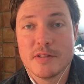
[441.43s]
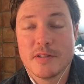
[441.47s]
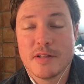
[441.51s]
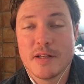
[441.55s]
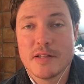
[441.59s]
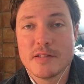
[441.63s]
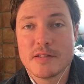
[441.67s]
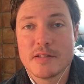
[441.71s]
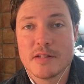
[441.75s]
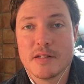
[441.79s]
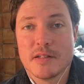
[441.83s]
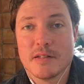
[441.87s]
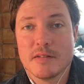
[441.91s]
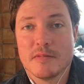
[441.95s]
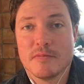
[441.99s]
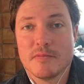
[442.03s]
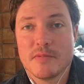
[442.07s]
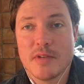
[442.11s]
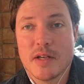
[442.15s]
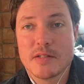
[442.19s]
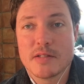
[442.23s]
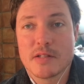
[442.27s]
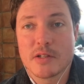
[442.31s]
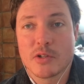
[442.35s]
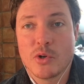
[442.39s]
has
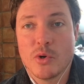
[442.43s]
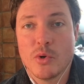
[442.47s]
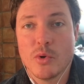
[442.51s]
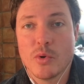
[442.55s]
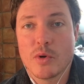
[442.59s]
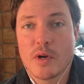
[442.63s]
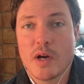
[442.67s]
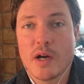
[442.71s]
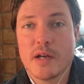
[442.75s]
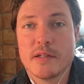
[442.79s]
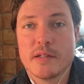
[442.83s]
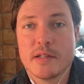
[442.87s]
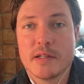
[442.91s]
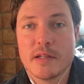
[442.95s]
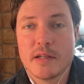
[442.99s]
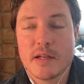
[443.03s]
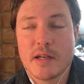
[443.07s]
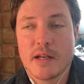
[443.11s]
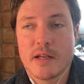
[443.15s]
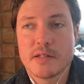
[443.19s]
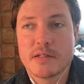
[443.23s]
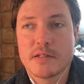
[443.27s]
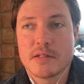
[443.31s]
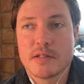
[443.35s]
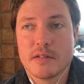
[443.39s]
a core idea,
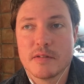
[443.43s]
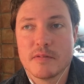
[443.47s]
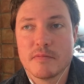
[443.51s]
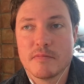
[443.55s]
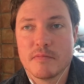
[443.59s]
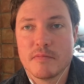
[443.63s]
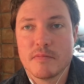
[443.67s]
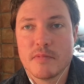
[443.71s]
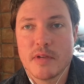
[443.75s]
has to